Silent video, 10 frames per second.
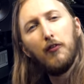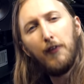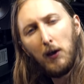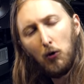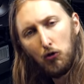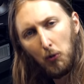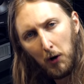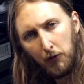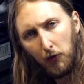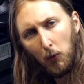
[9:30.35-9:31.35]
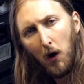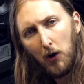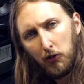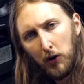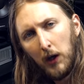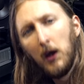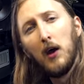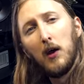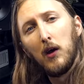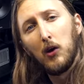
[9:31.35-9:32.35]
Thank you so much for watching.
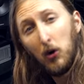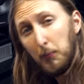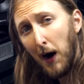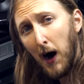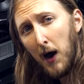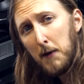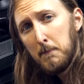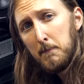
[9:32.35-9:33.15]
Goodbye.